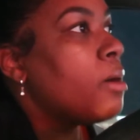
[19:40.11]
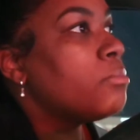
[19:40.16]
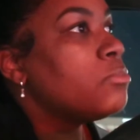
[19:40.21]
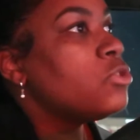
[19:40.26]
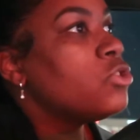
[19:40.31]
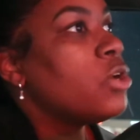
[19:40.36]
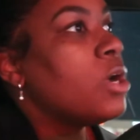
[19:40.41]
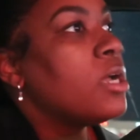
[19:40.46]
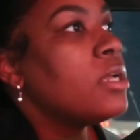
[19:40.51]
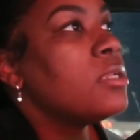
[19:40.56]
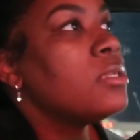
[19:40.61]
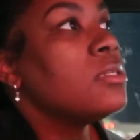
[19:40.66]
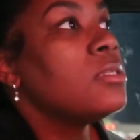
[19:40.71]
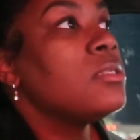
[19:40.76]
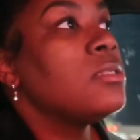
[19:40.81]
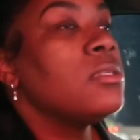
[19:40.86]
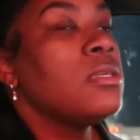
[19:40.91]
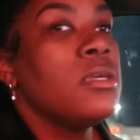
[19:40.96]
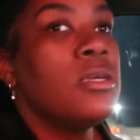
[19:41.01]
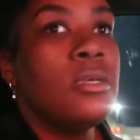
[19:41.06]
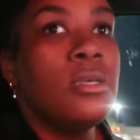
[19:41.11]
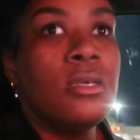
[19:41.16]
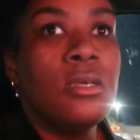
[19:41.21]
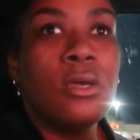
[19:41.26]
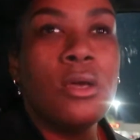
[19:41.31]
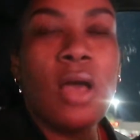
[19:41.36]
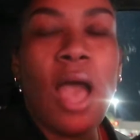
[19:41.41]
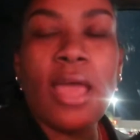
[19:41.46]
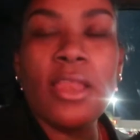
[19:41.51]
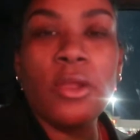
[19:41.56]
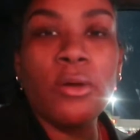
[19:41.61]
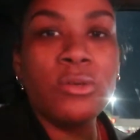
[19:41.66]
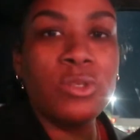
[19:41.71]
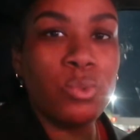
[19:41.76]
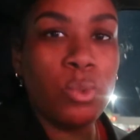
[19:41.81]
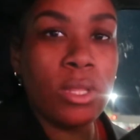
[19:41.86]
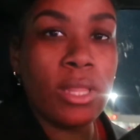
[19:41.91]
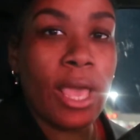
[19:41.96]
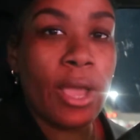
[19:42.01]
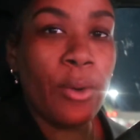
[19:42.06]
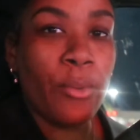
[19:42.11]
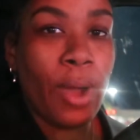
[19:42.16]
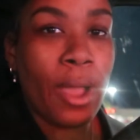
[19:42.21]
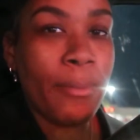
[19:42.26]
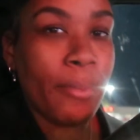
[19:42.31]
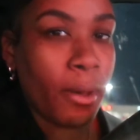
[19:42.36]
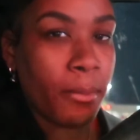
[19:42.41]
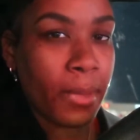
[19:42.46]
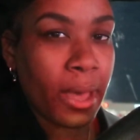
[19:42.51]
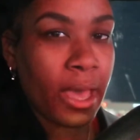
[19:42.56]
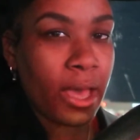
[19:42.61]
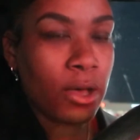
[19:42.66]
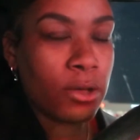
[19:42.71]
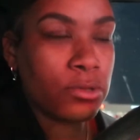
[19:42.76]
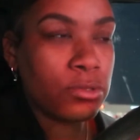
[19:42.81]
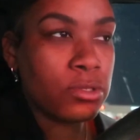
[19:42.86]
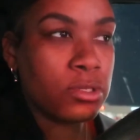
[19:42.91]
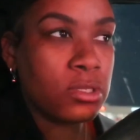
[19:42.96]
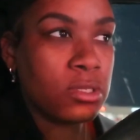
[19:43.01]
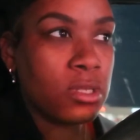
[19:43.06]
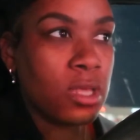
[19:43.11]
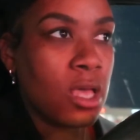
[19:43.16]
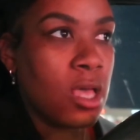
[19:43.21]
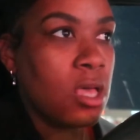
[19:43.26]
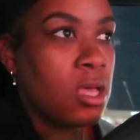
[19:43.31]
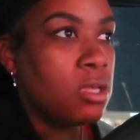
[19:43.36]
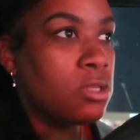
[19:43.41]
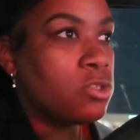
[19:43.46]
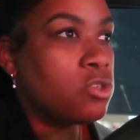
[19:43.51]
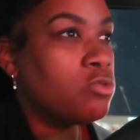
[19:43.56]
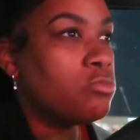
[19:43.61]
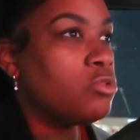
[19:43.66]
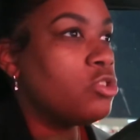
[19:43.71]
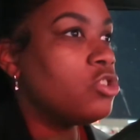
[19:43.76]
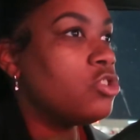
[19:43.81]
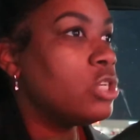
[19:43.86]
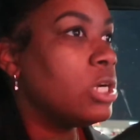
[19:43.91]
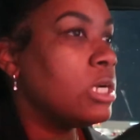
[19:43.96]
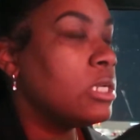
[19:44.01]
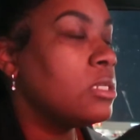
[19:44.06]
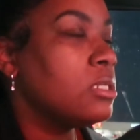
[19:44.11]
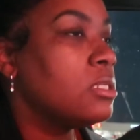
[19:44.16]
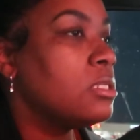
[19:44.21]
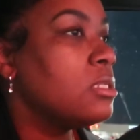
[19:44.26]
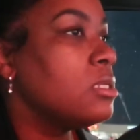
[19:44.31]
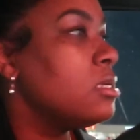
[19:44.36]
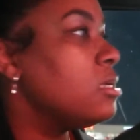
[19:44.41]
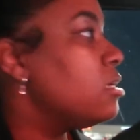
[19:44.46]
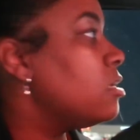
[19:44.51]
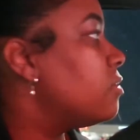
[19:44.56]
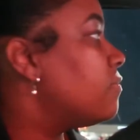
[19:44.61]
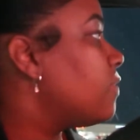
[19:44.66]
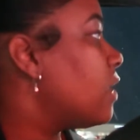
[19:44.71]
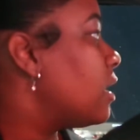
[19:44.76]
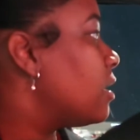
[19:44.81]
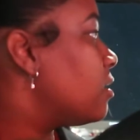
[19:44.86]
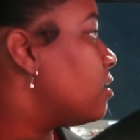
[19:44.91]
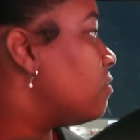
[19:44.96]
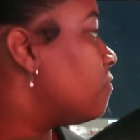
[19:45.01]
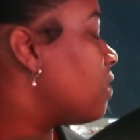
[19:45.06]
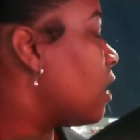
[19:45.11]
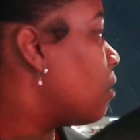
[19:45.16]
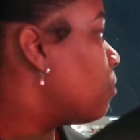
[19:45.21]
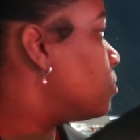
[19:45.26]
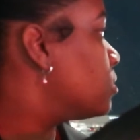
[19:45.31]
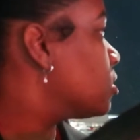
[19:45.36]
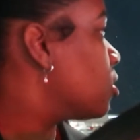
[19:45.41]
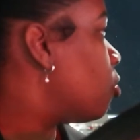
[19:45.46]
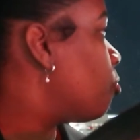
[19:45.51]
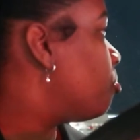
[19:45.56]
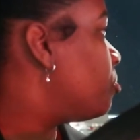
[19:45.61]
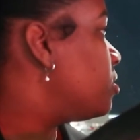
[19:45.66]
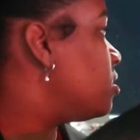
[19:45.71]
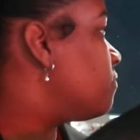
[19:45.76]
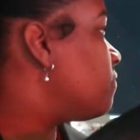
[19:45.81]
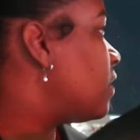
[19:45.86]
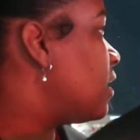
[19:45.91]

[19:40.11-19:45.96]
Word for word: I'm trying to see. I know it's one like right by my house. So I'm just trying to see if I if that one's open,